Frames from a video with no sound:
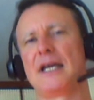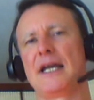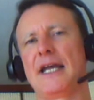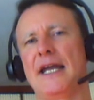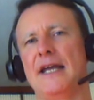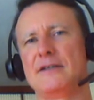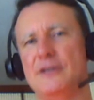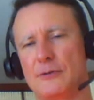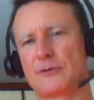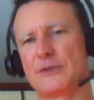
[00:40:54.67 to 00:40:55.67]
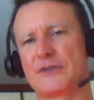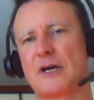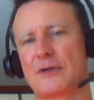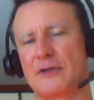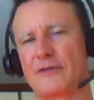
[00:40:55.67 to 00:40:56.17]
And, as we
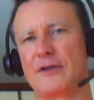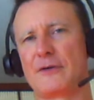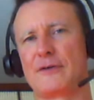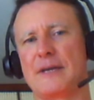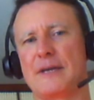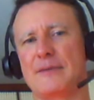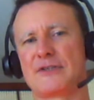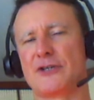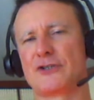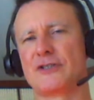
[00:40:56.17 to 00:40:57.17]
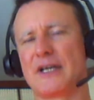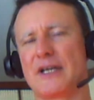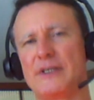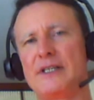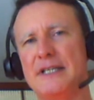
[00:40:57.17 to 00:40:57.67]
saw with the finger demonstration, that
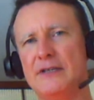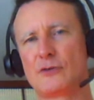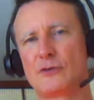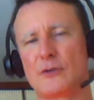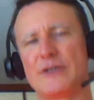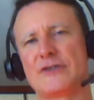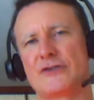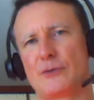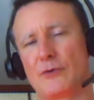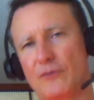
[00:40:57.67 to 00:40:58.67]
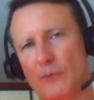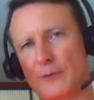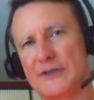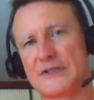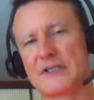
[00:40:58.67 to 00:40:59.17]
really increases your
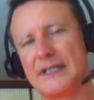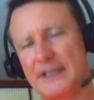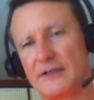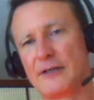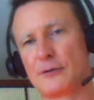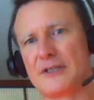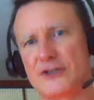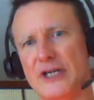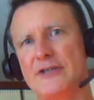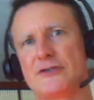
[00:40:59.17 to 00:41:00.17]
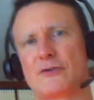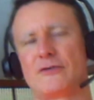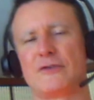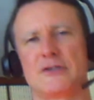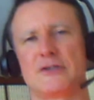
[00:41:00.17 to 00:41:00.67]
performance. It literally changes
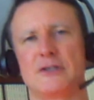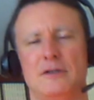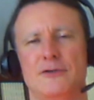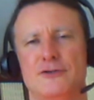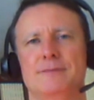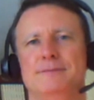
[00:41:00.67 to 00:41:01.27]
your physiology.